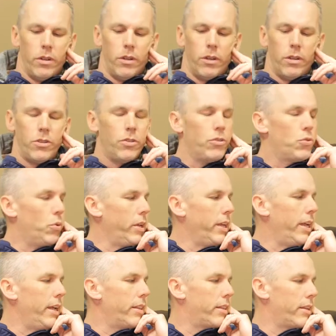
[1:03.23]
Uh, June
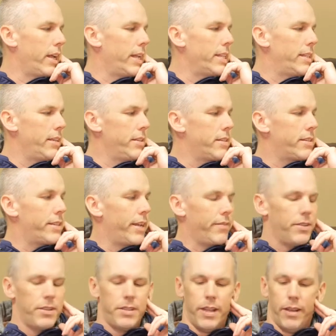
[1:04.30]
28th,
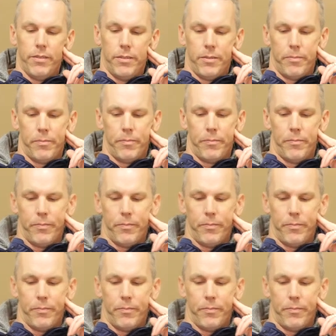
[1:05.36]
1977.